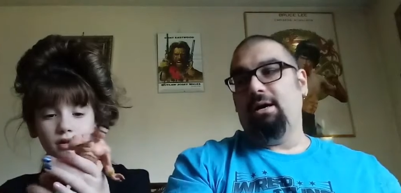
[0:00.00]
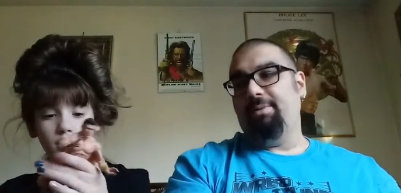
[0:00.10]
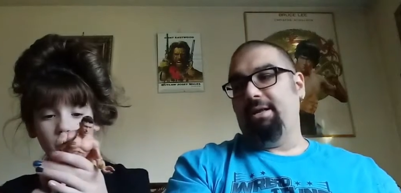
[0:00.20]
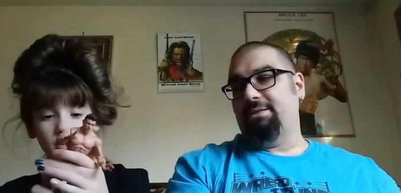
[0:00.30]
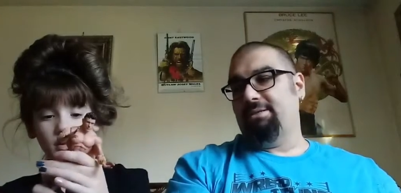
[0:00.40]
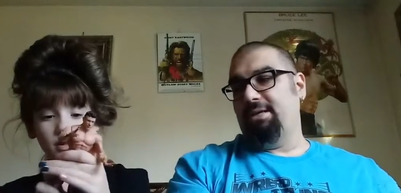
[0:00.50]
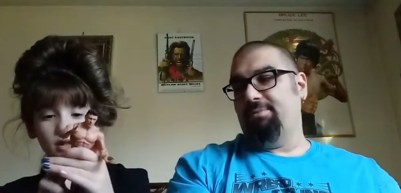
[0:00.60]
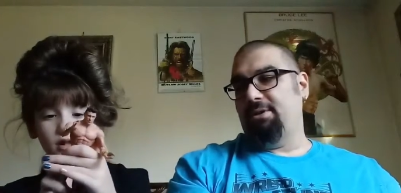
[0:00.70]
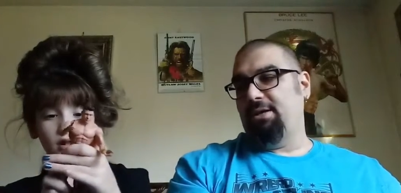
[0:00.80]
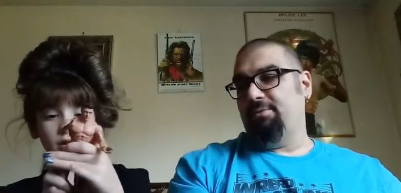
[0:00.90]
Speaker 1: Um,
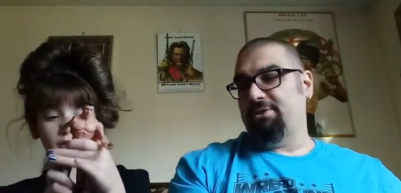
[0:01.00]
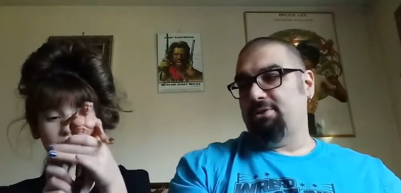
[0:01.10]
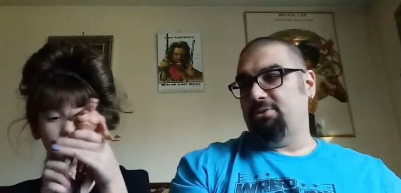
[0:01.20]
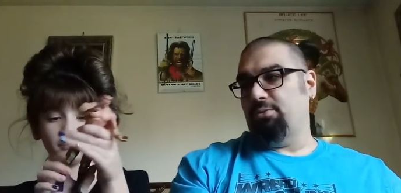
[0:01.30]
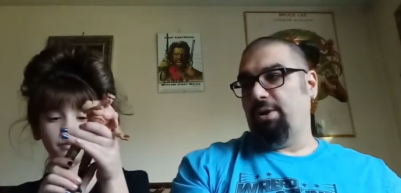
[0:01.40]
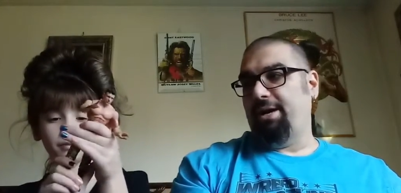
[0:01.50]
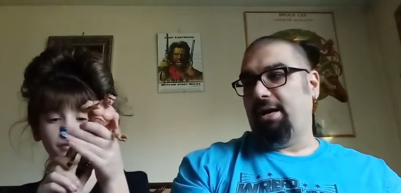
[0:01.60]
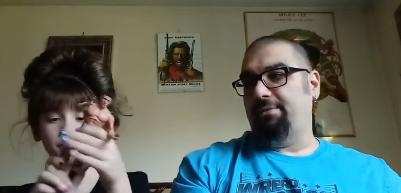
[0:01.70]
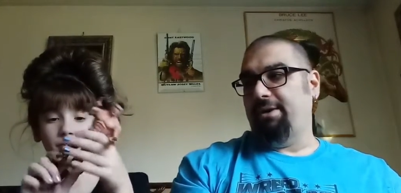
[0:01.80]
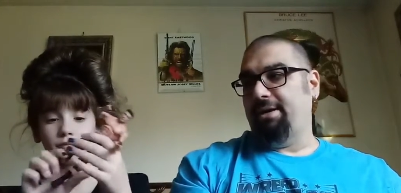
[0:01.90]
NXT pretty much is white
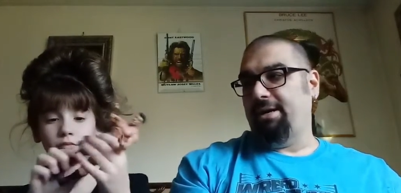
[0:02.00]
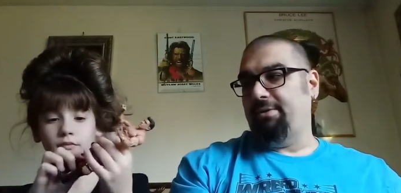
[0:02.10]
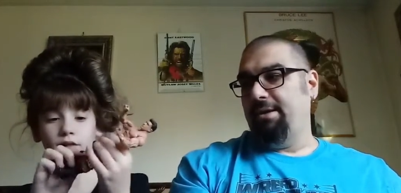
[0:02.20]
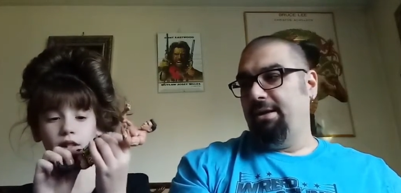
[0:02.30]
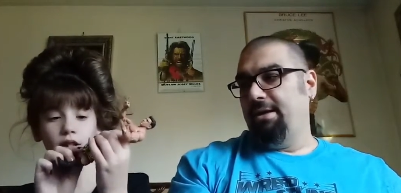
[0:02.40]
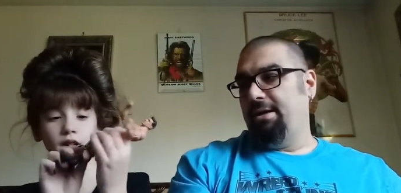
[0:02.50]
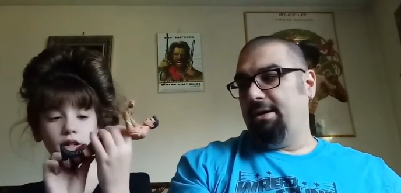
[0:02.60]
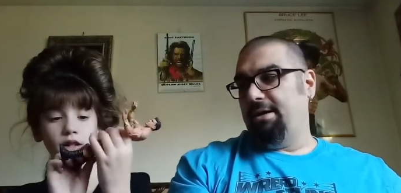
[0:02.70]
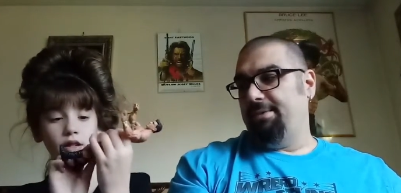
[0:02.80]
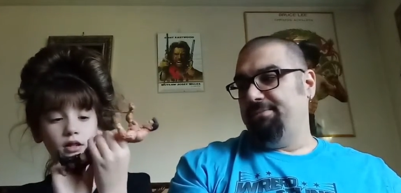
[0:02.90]
hot right now.
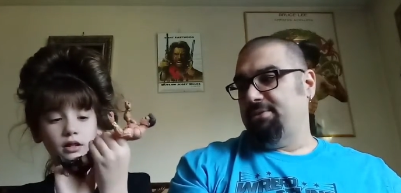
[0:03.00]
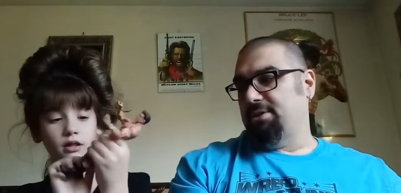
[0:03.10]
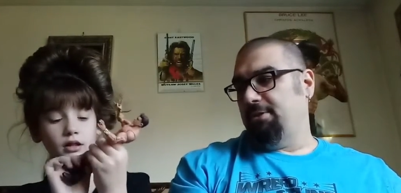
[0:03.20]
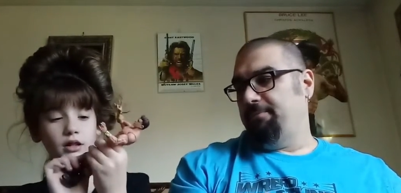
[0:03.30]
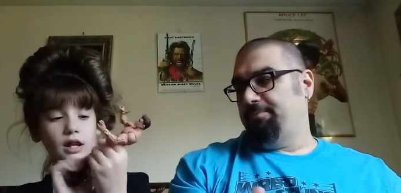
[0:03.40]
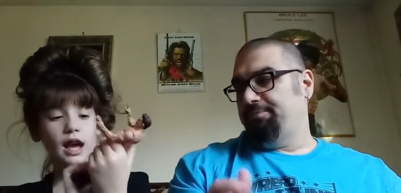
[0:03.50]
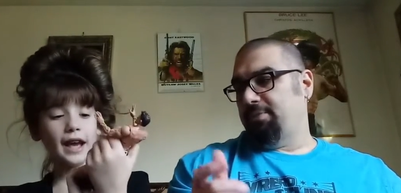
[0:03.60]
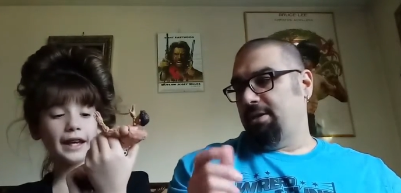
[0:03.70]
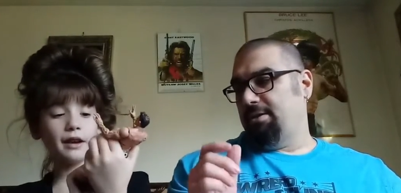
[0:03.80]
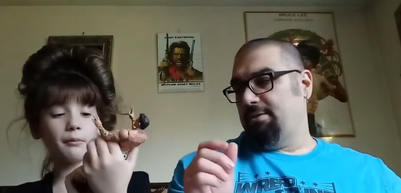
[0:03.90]
Um, so
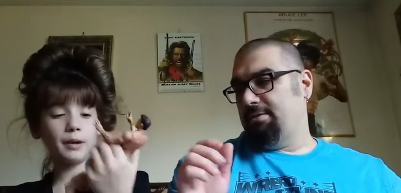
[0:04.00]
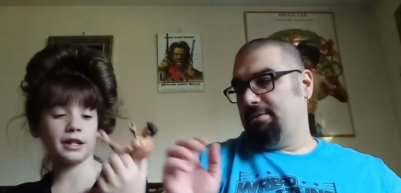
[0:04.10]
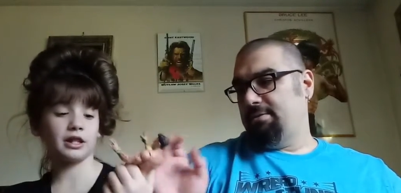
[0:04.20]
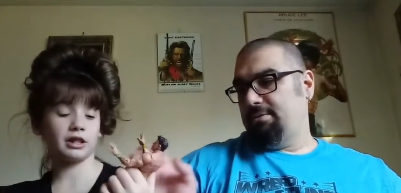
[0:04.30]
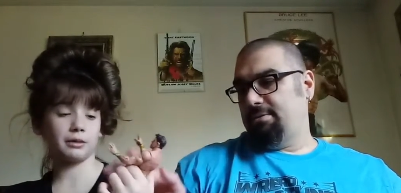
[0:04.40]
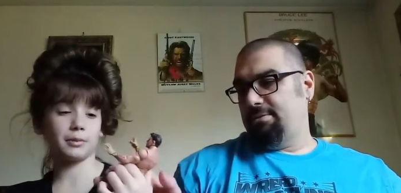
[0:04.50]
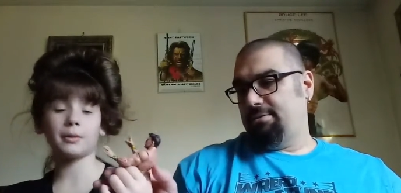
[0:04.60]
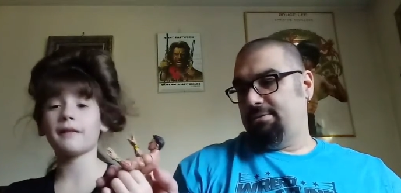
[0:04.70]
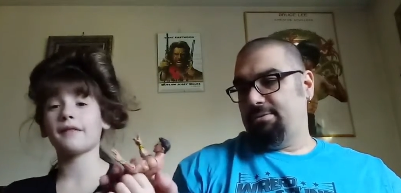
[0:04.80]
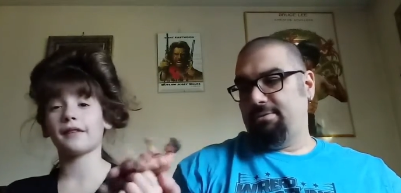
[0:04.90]
Speaker 2: I can't wait to use him
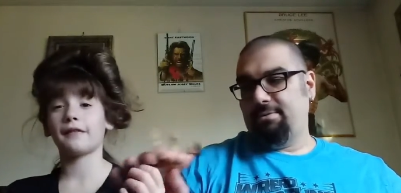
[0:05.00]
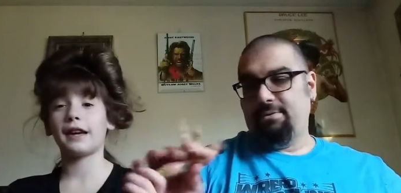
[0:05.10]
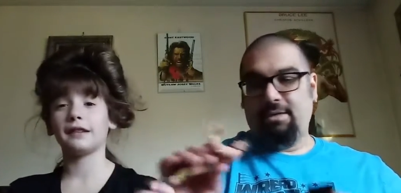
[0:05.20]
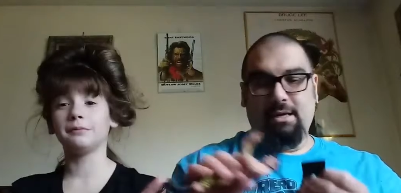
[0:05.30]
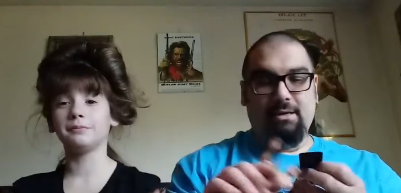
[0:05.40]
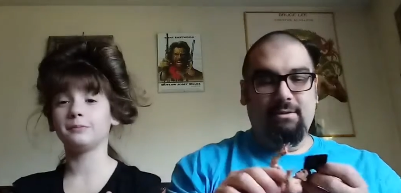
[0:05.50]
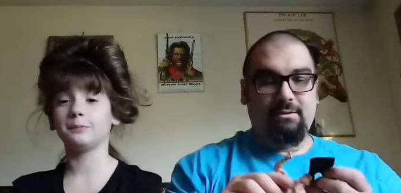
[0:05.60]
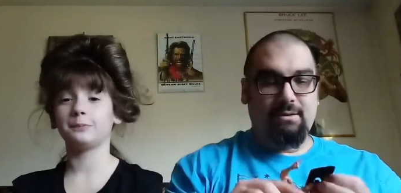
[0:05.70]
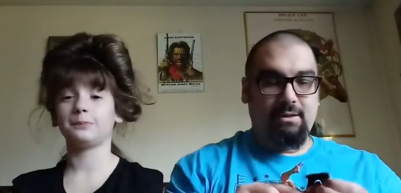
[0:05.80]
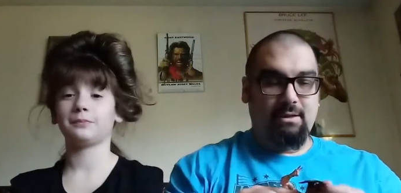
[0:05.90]
in my fig fed.
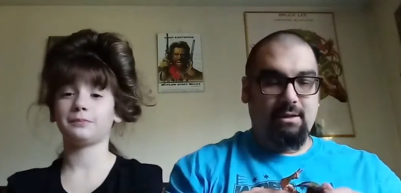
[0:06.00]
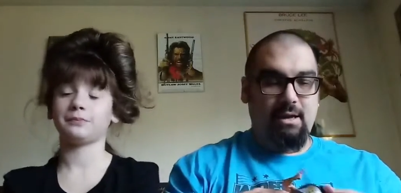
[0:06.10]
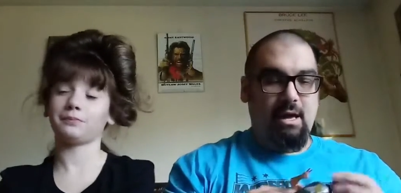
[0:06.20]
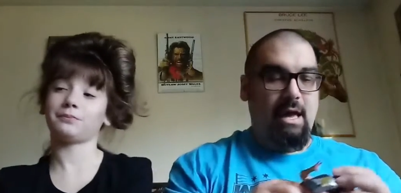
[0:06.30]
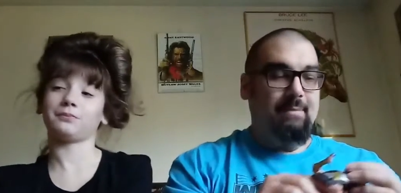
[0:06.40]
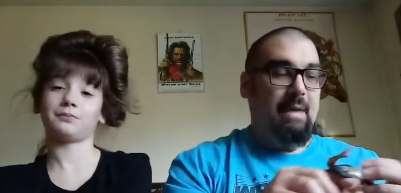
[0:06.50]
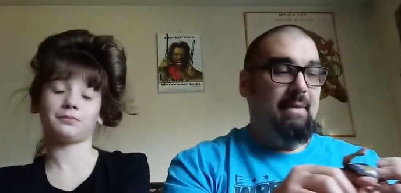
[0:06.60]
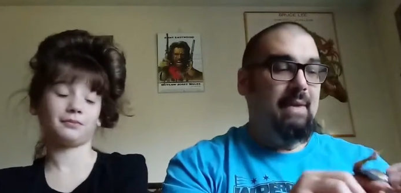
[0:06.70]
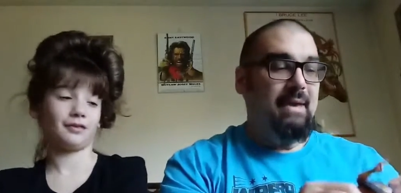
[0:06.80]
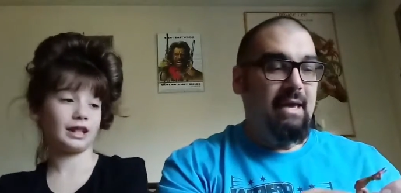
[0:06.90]
Speaker 1: Yeah. And,
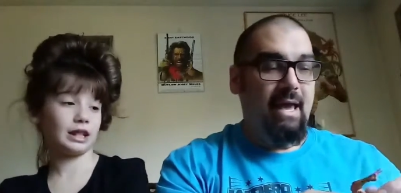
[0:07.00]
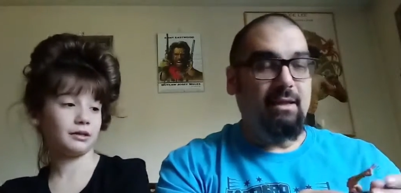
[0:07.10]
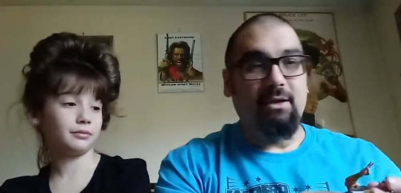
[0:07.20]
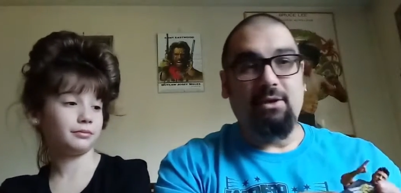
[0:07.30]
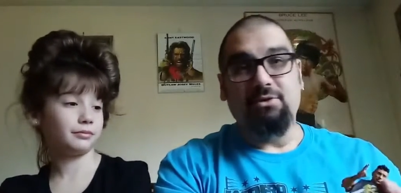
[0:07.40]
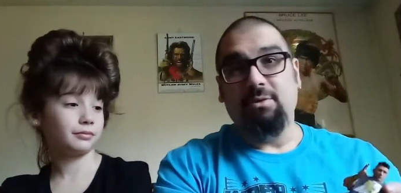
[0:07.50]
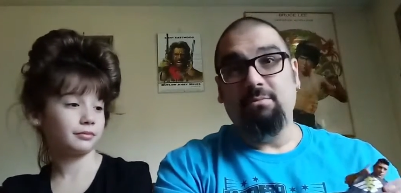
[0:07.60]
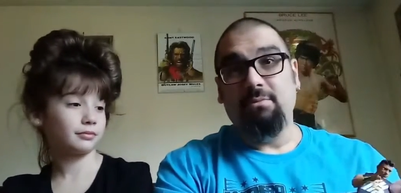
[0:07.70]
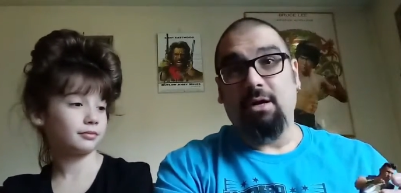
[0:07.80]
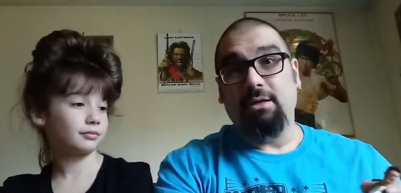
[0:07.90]
and maybe Haley use
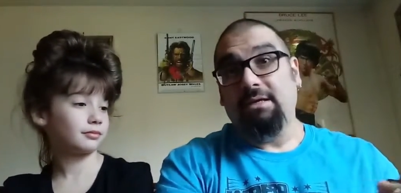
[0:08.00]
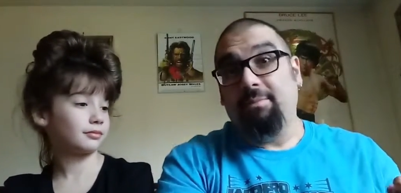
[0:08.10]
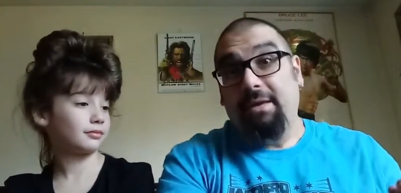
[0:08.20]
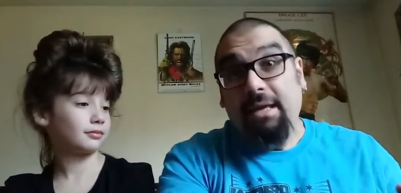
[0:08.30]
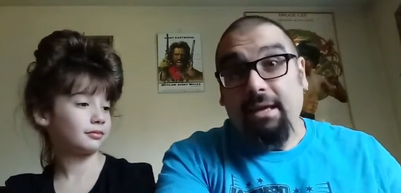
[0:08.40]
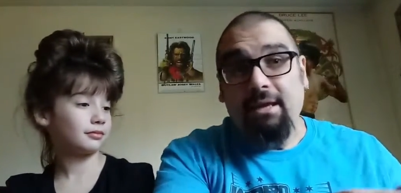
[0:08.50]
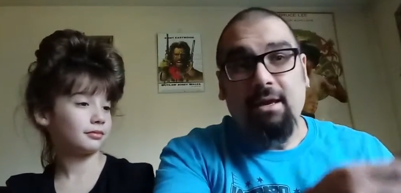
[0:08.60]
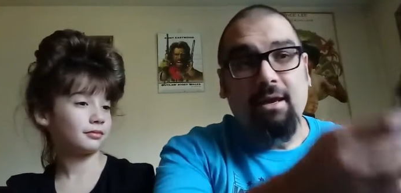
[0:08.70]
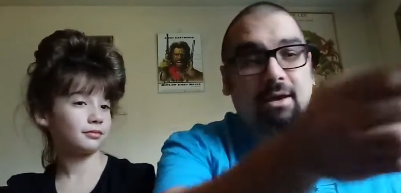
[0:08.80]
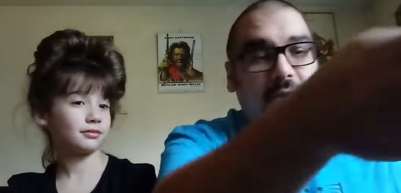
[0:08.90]
him, unlike the
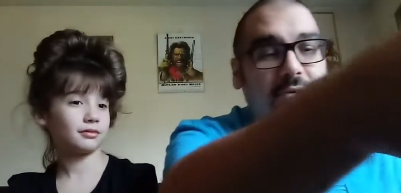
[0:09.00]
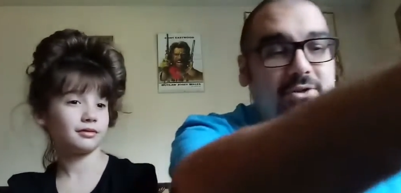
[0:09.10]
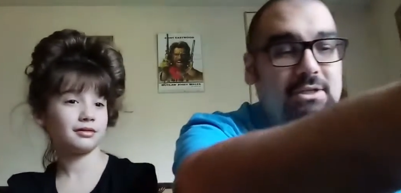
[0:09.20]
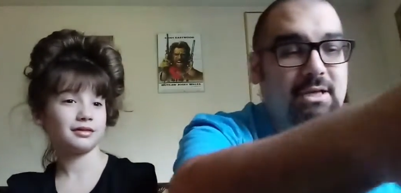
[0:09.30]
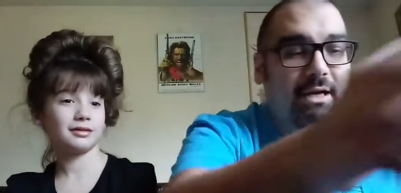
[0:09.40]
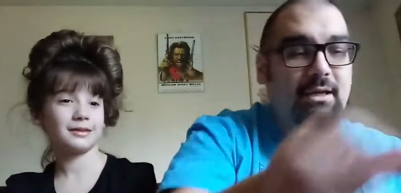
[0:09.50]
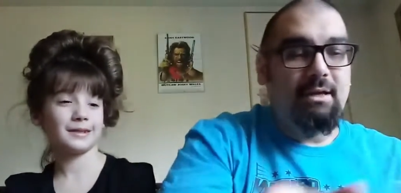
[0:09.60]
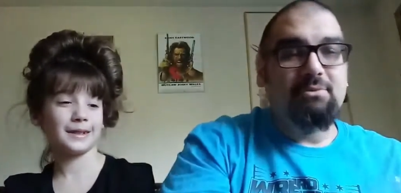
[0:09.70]
BE, who just kind of